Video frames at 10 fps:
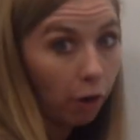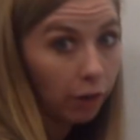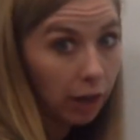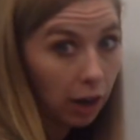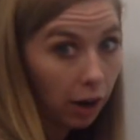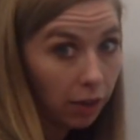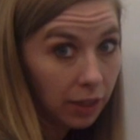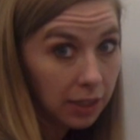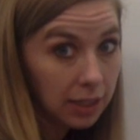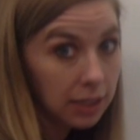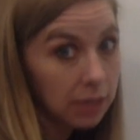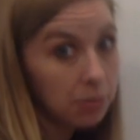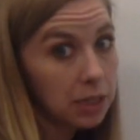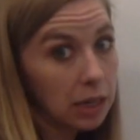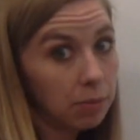over here in this
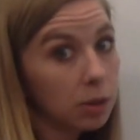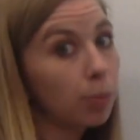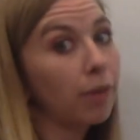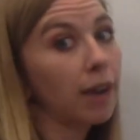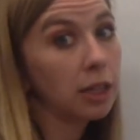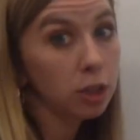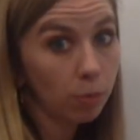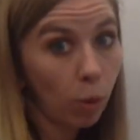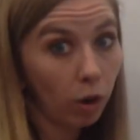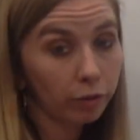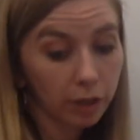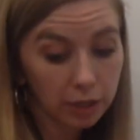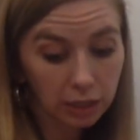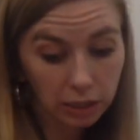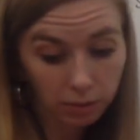systems team to provide support for the
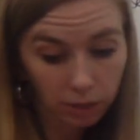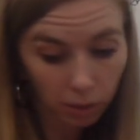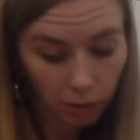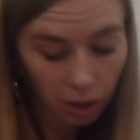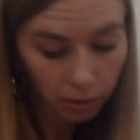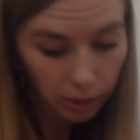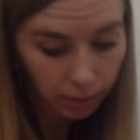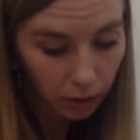systems that we use.